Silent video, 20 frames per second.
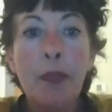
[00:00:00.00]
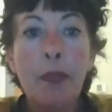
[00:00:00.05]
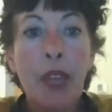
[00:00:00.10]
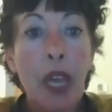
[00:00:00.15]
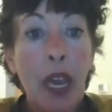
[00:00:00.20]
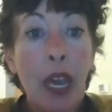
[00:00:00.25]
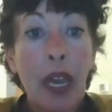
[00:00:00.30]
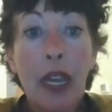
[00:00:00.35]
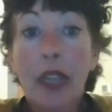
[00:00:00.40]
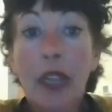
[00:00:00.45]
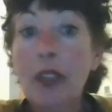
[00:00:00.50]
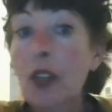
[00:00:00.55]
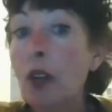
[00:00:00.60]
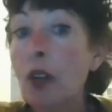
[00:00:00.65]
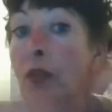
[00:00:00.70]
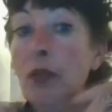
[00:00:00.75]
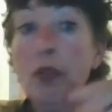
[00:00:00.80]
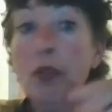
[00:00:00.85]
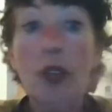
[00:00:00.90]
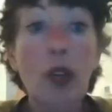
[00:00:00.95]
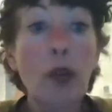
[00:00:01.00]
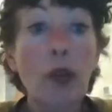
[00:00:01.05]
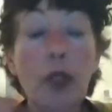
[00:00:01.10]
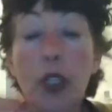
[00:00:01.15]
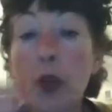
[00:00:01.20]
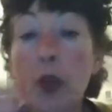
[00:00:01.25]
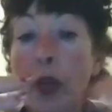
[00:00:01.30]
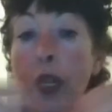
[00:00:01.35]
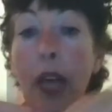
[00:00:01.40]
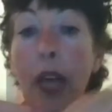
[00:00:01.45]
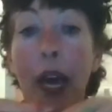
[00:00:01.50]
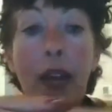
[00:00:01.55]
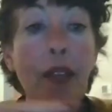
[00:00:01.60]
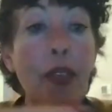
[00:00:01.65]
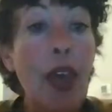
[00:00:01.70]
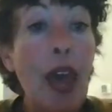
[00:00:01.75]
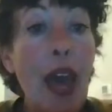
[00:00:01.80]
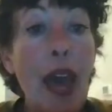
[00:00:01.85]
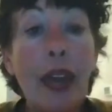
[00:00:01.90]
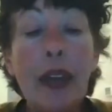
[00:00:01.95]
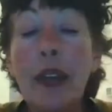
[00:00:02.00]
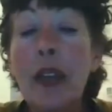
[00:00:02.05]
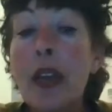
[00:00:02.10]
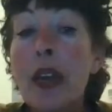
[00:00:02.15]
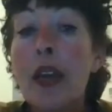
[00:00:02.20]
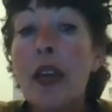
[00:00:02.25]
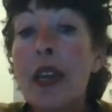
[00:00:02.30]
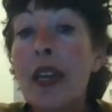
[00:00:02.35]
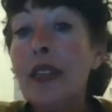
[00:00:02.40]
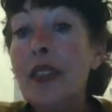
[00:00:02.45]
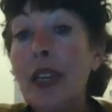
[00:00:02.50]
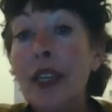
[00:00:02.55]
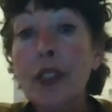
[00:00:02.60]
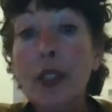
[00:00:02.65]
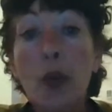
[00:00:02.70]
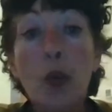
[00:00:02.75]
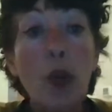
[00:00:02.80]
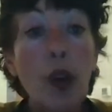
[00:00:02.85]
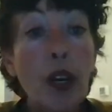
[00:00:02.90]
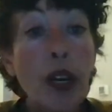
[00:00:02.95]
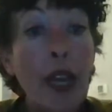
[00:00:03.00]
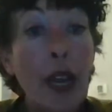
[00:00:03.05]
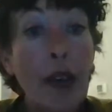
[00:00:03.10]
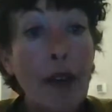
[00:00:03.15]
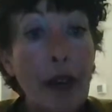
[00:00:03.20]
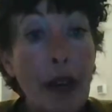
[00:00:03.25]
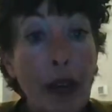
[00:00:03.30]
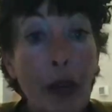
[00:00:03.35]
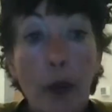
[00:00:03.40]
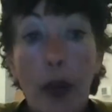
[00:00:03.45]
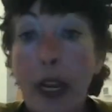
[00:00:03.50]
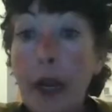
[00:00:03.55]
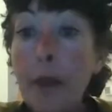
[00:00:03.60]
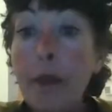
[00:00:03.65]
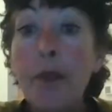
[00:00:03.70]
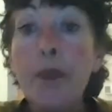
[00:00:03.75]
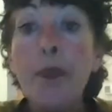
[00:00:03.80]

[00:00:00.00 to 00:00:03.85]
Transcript: Okay. Don't, don't do a lot of that. It doesn't work out anyway.